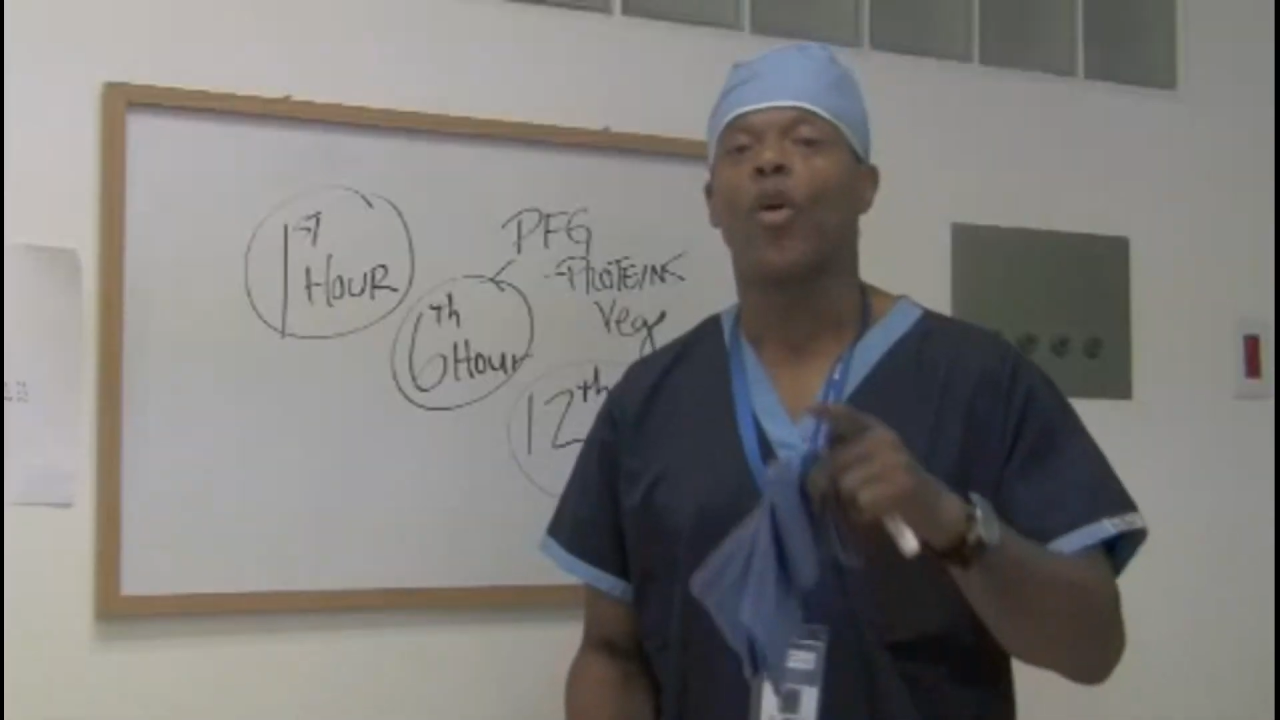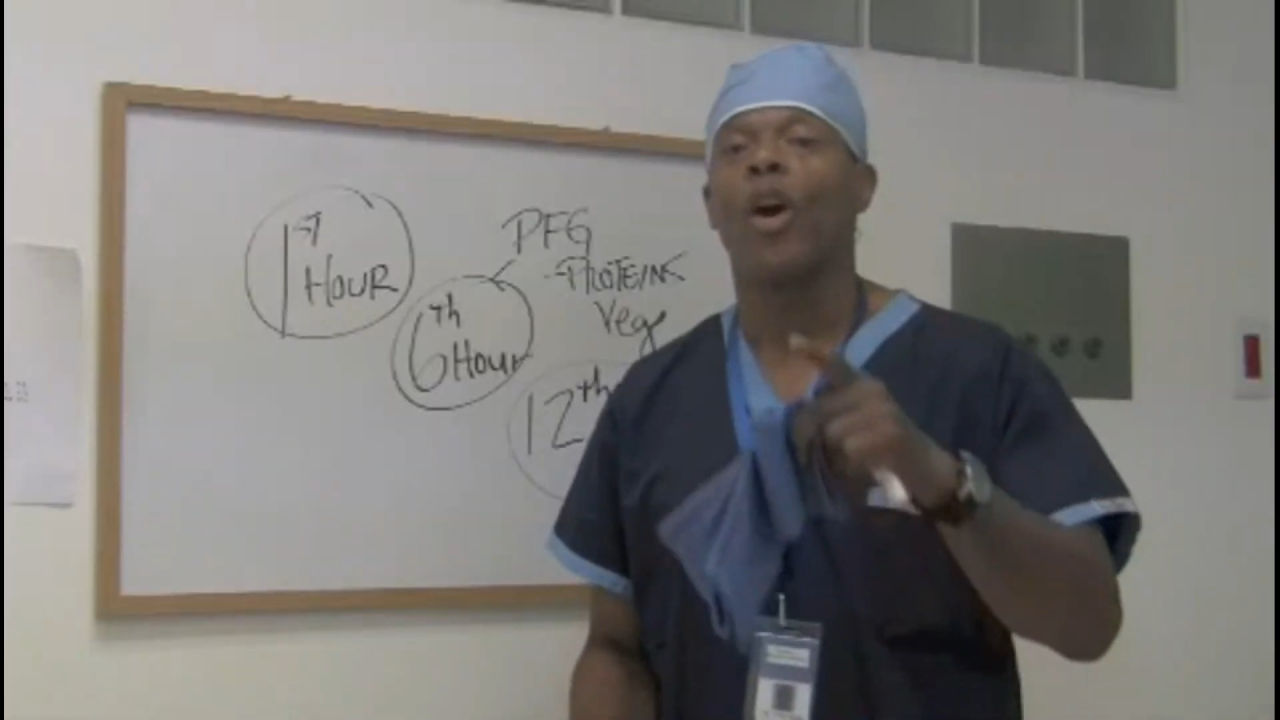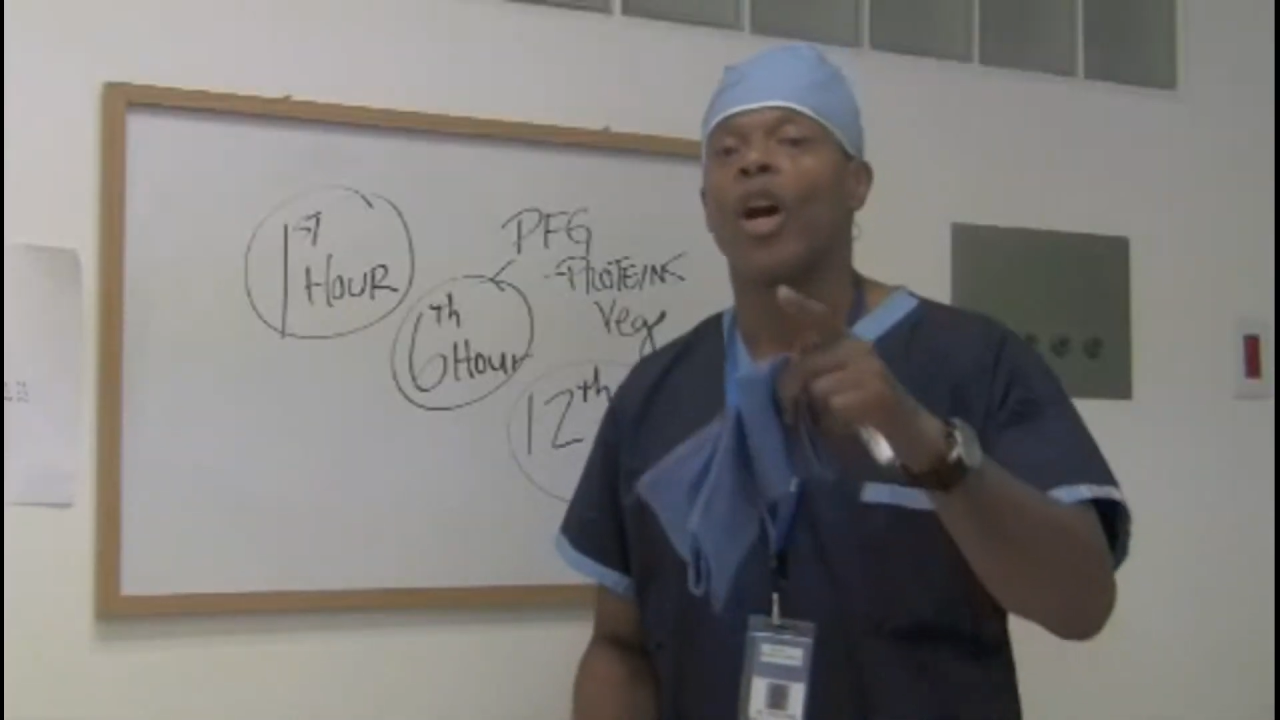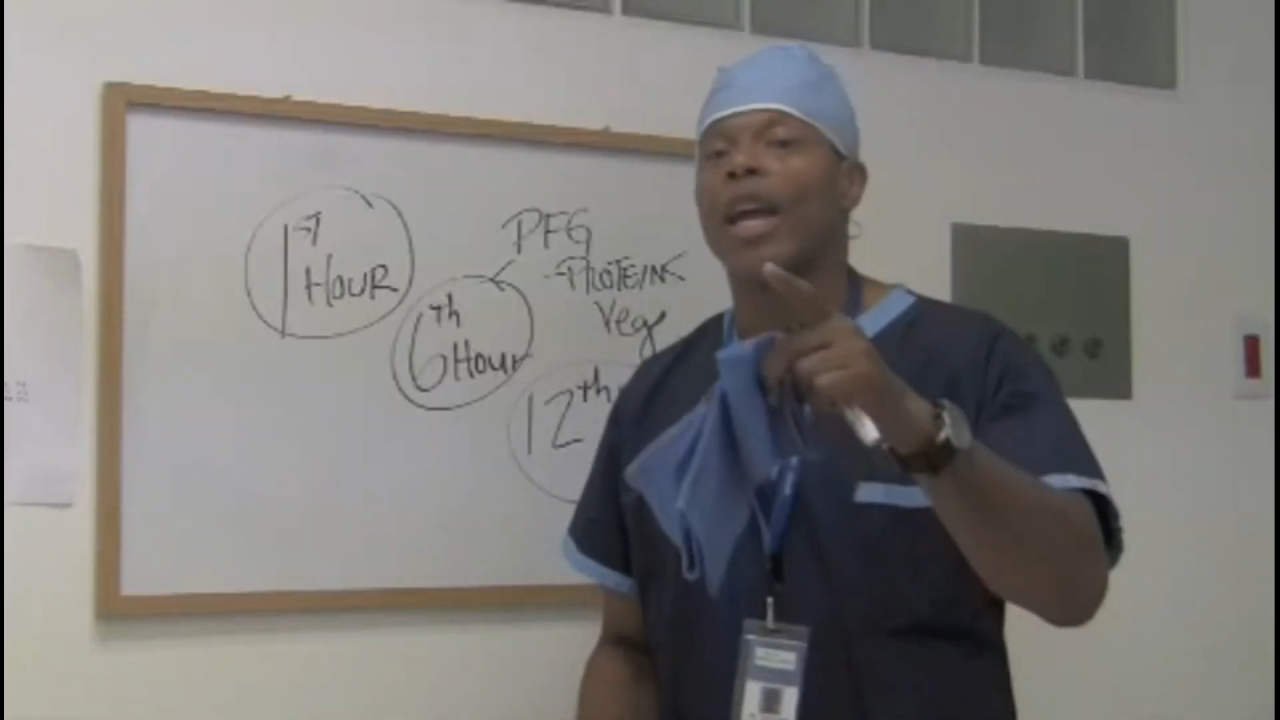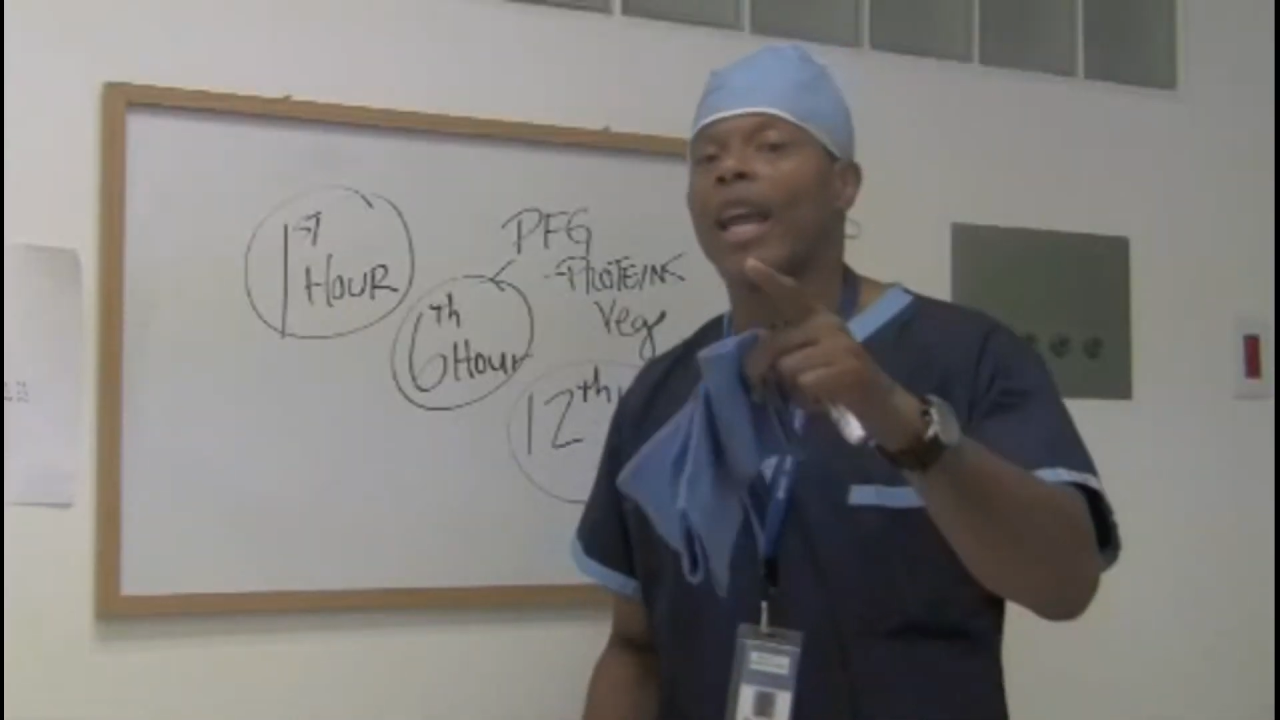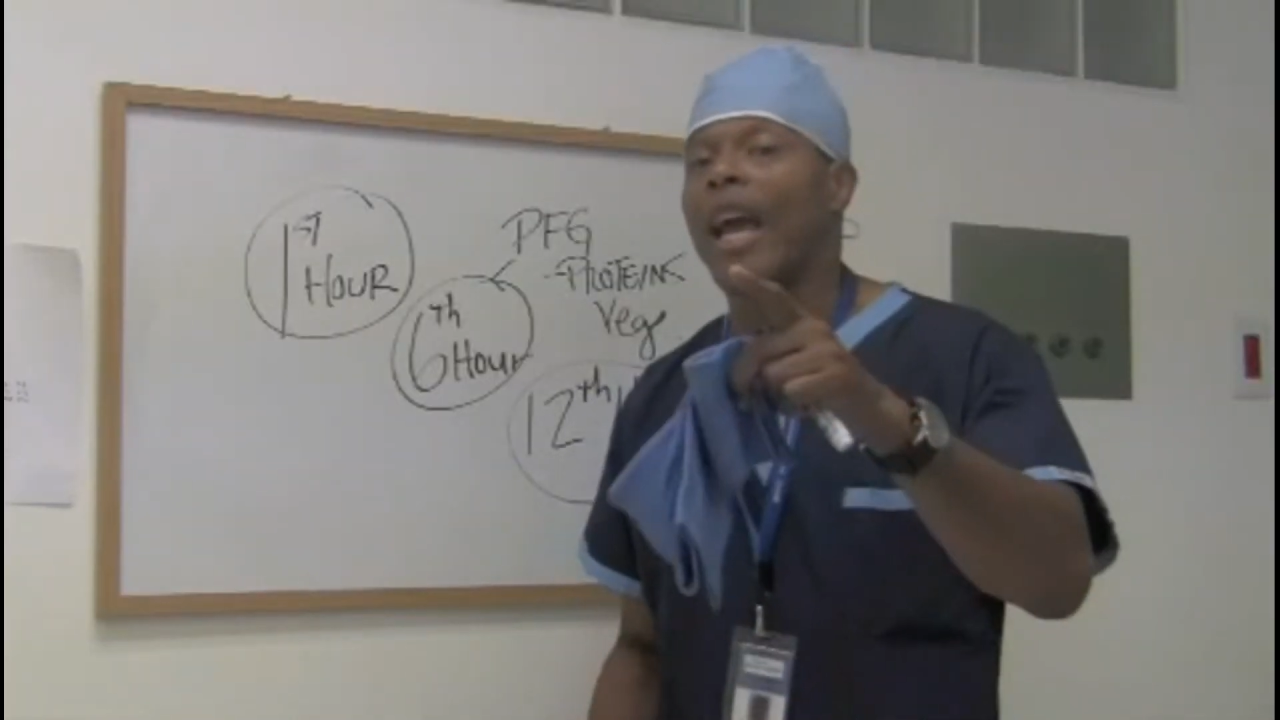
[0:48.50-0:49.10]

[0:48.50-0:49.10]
So,